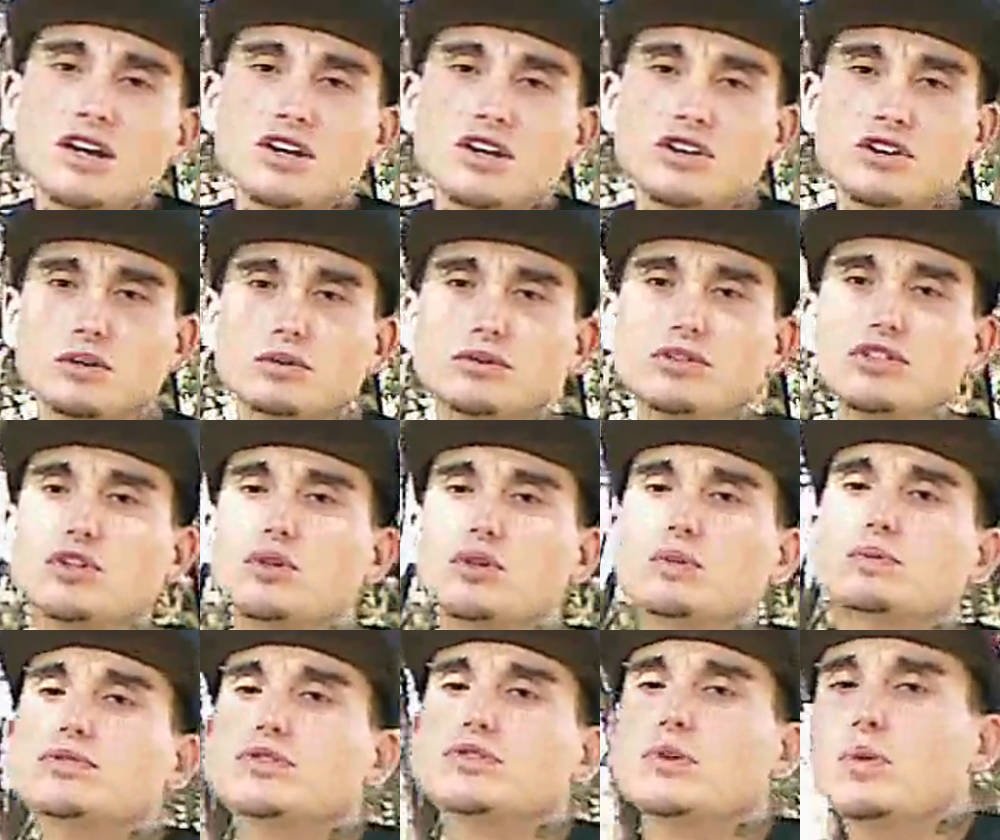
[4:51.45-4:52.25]

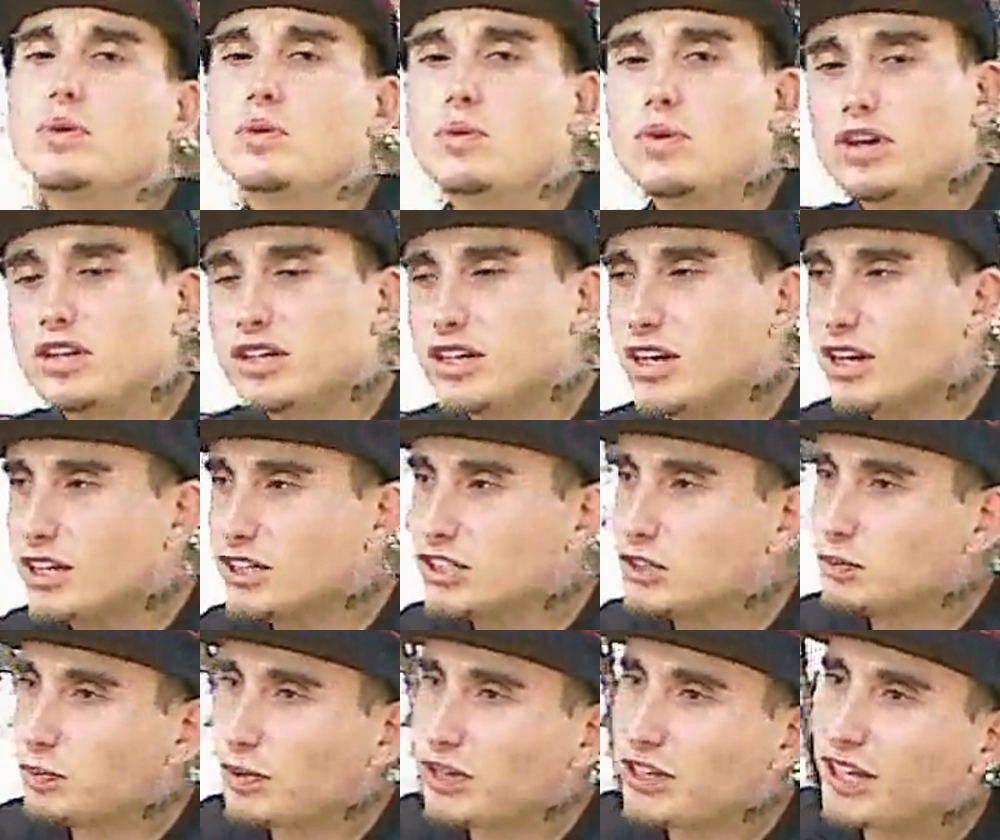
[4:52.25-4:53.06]
YouTube, so we want to kind
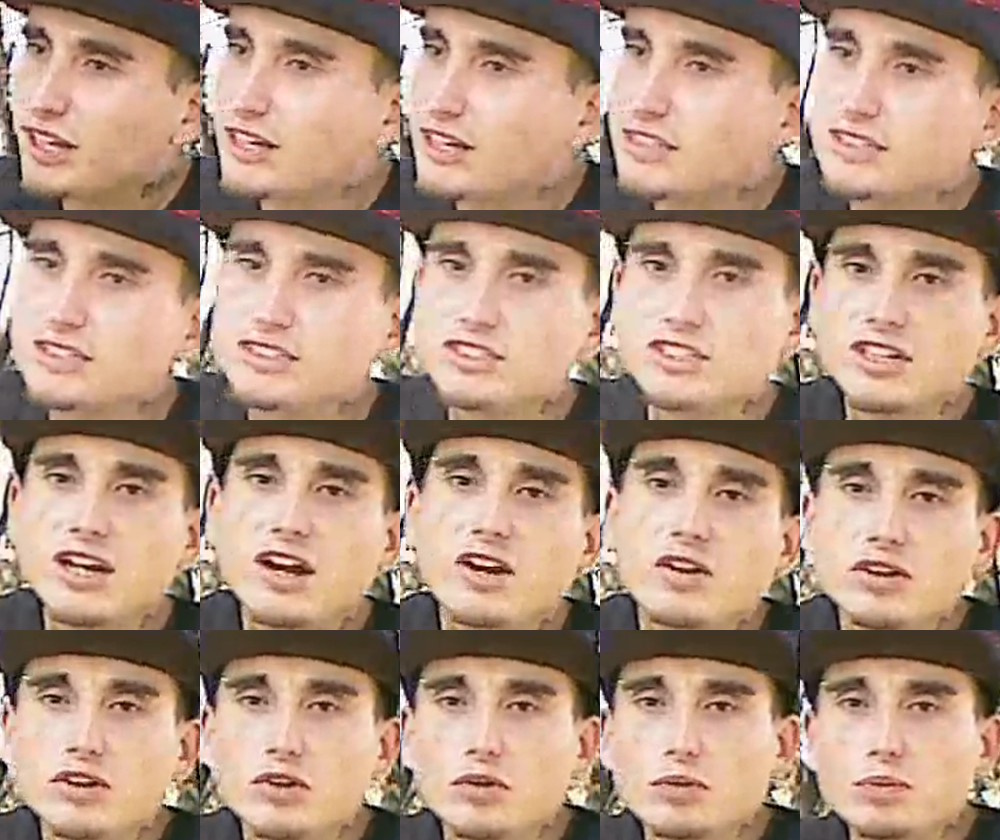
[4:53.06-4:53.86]
of spread that attention
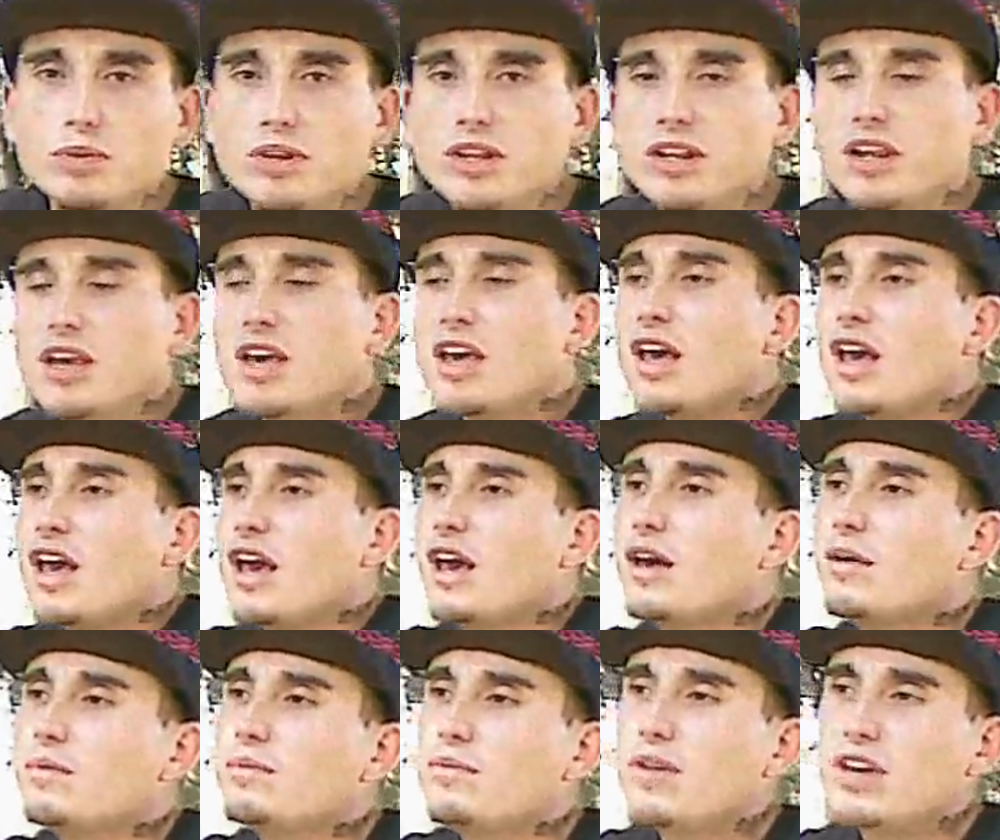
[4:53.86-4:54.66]
out a little bit
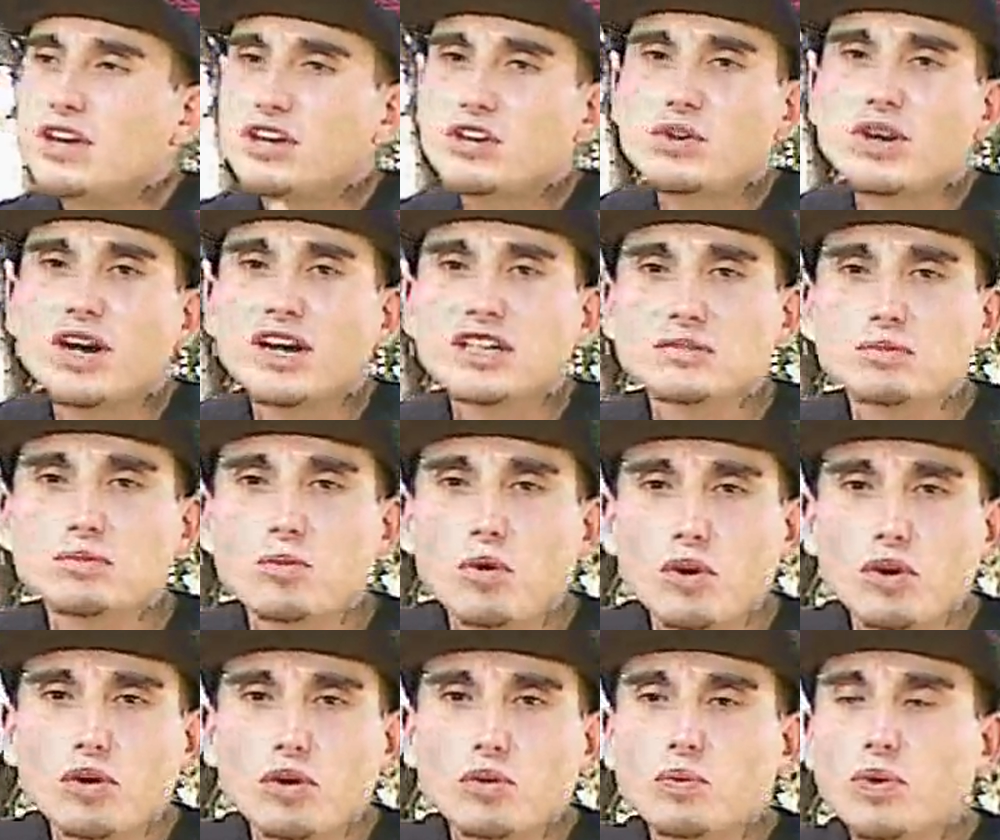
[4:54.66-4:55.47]
and make you guys
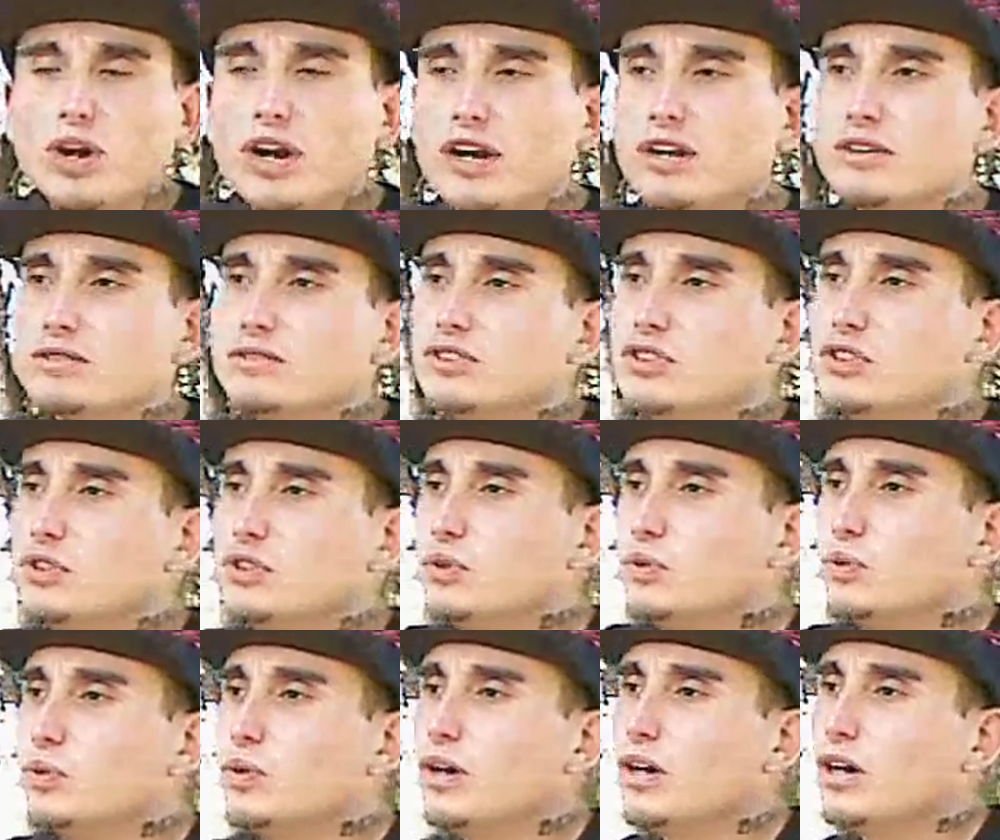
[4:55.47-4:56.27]
more aware
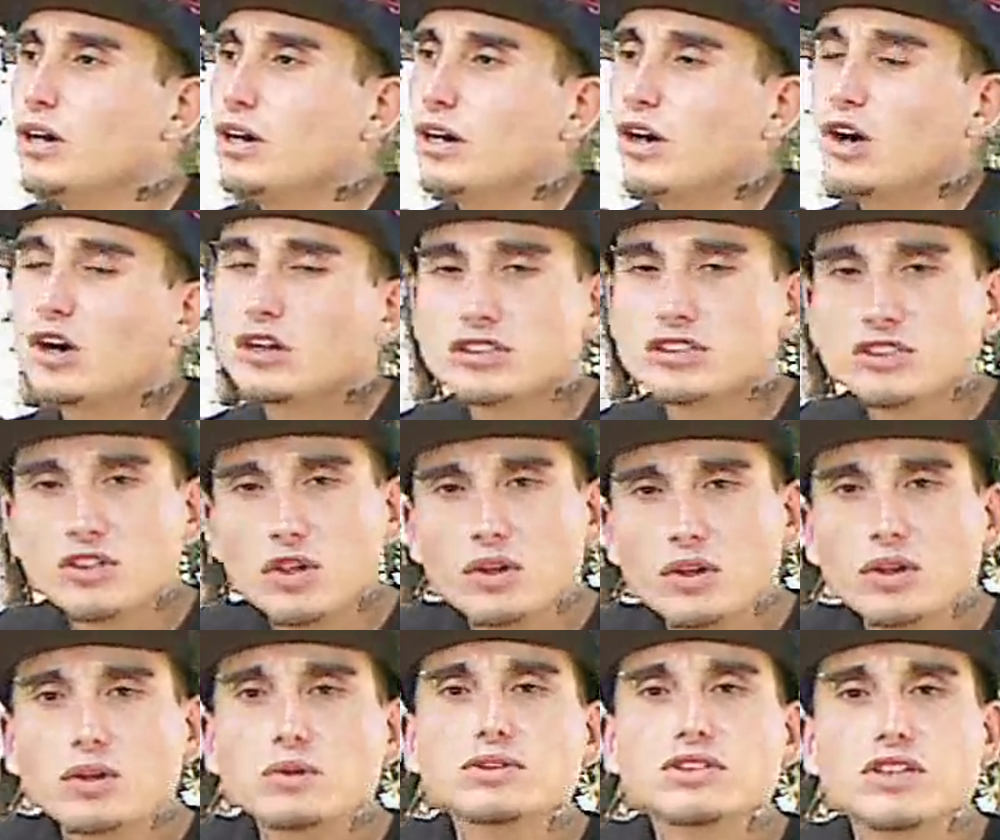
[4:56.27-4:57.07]
to our
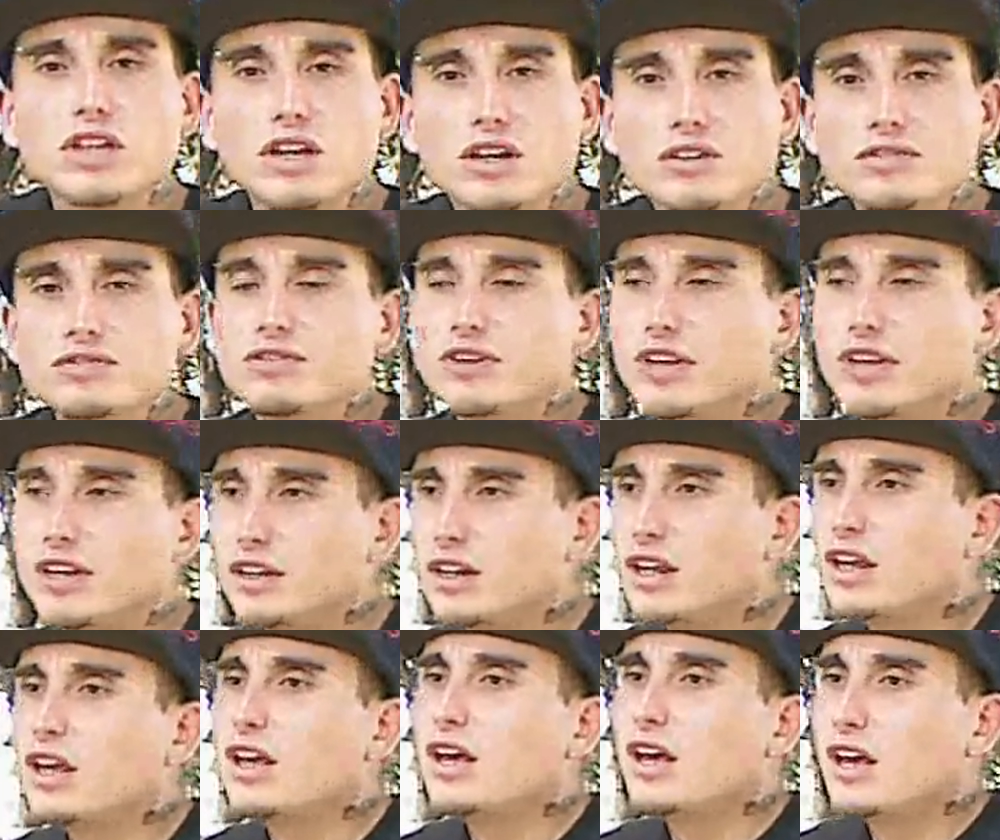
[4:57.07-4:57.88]
solo stuff and